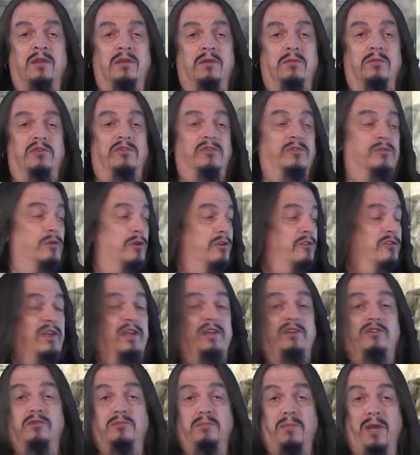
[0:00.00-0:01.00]
which of course led
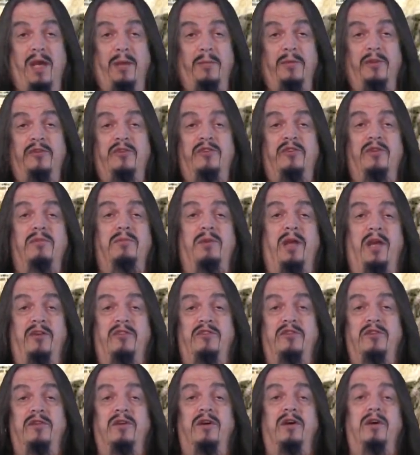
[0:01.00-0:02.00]
to mammoths and
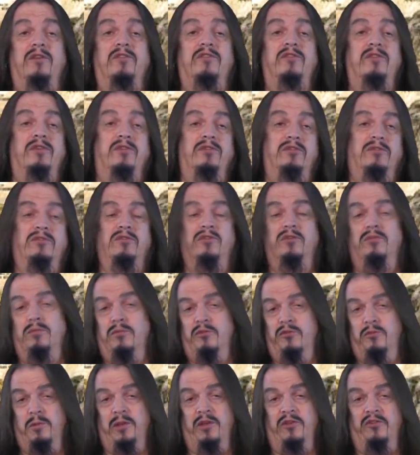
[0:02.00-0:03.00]
mastodons and two
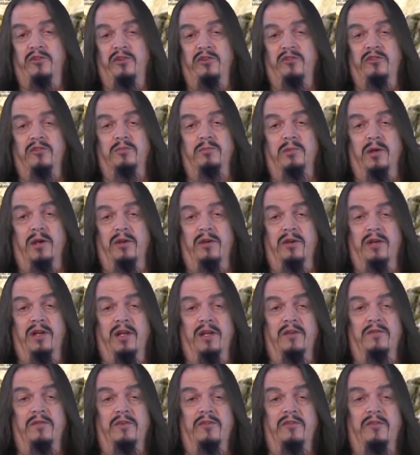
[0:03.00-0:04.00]
species of modern
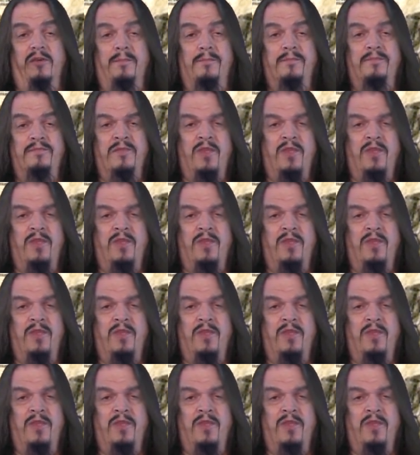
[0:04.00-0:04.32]
elephants.